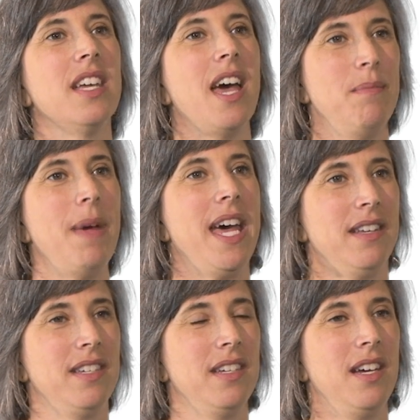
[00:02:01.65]
to get
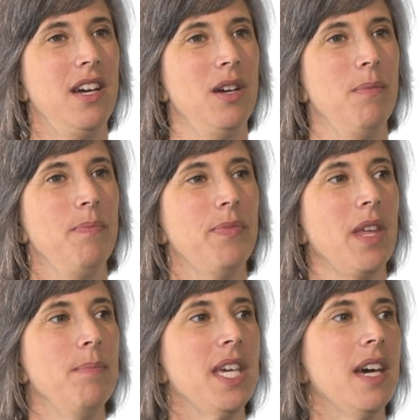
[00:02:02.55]
met,
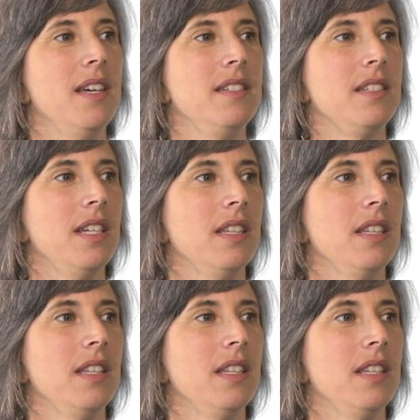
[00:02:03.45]
because